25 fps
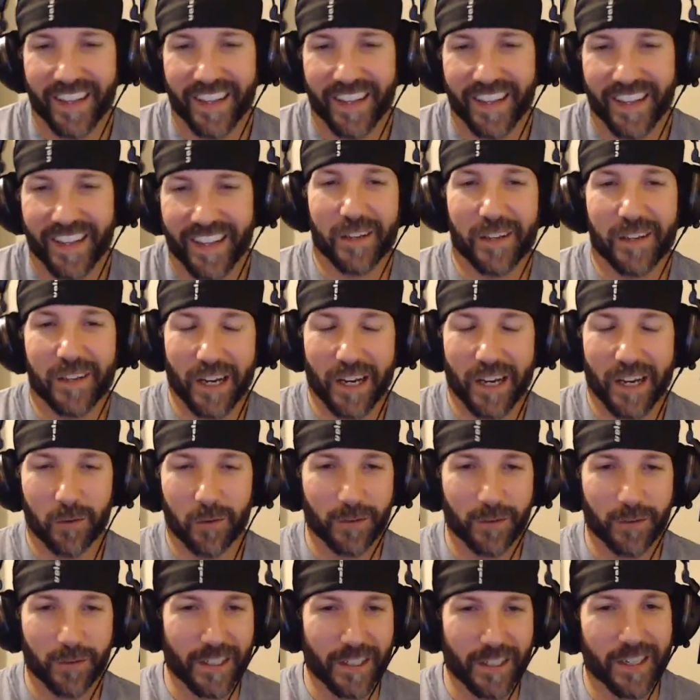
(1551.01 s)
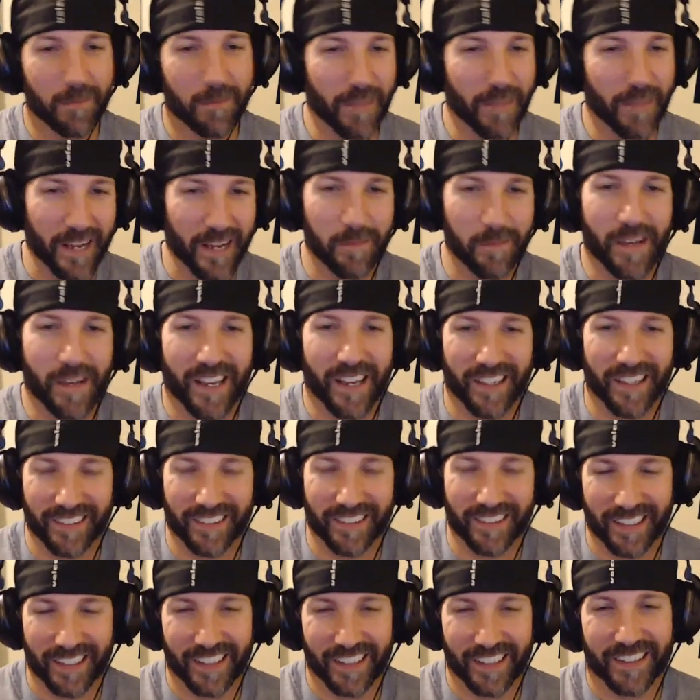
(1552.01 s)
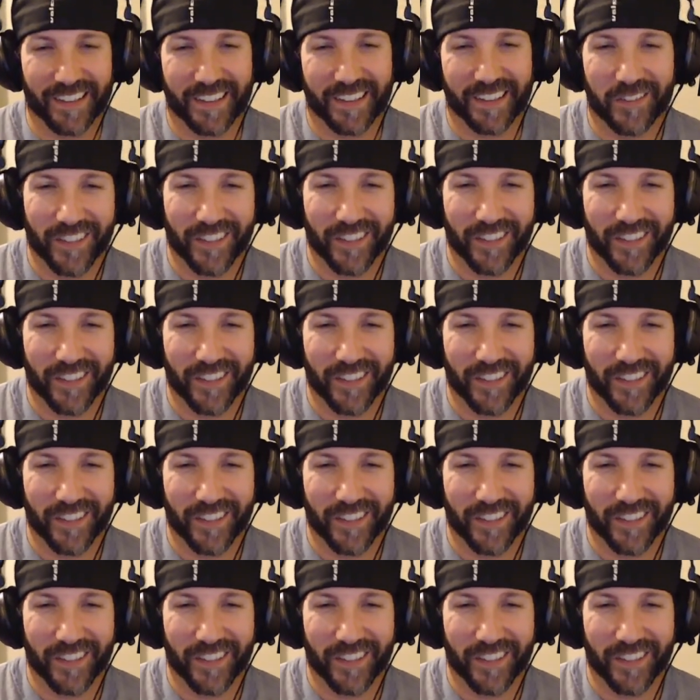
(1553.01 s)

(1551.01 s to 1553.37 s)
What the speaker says: Yeah, you got Wolverine and Mega Man on the other arm.